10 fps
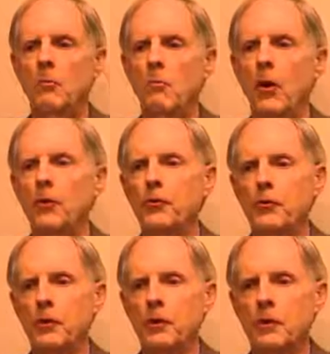
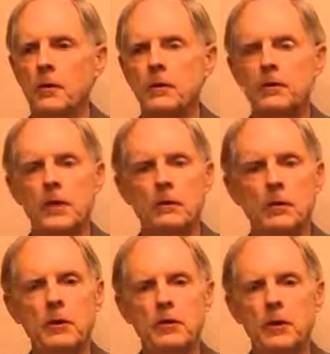motion, the
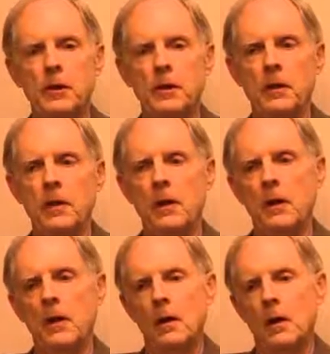synchronicity
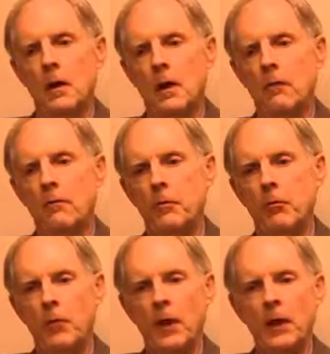of the
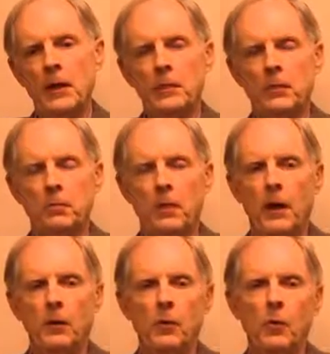brain and the
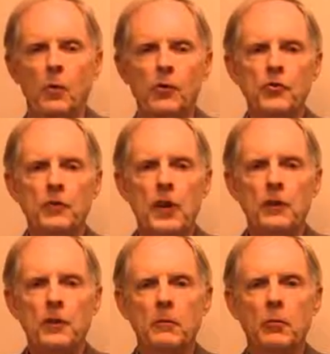spinal cord
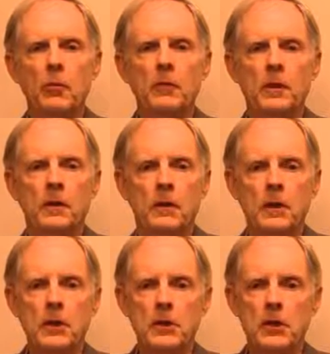gently moving
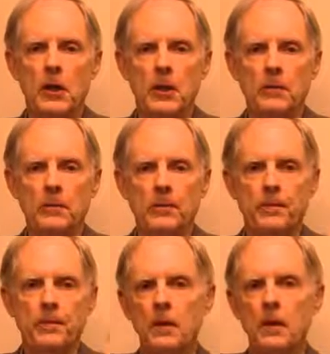in time.
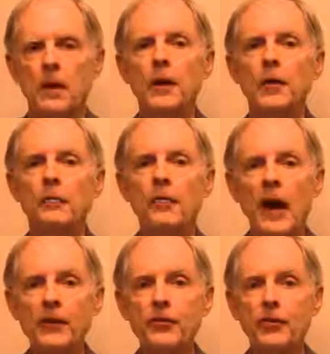The
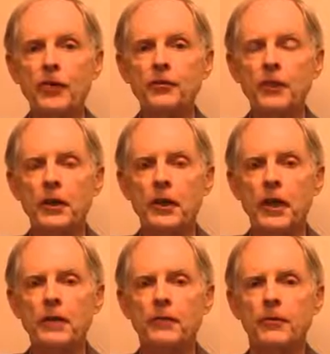fascia is the
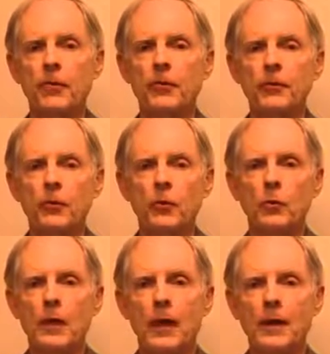connective
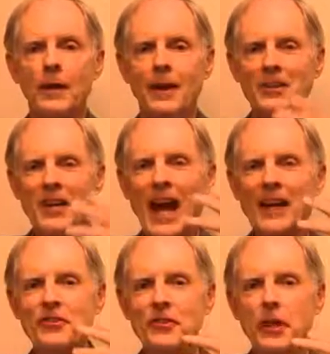tissue that
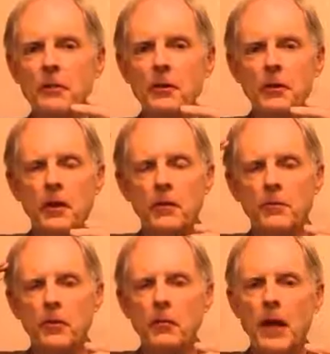attaches everything
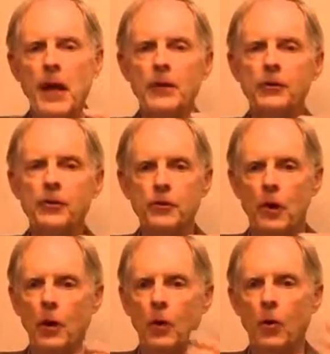from head to
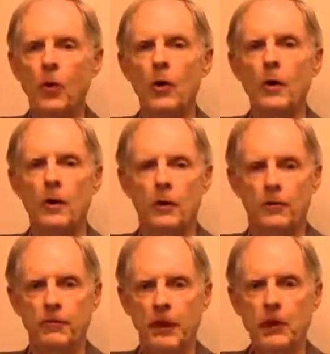toe,
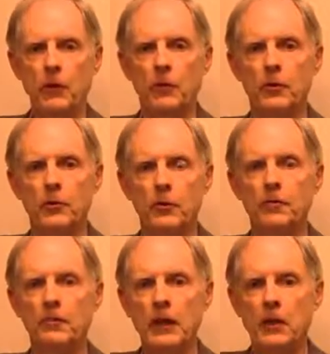finger
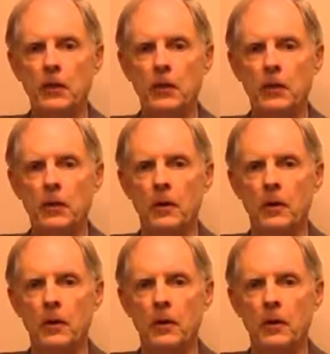to finger.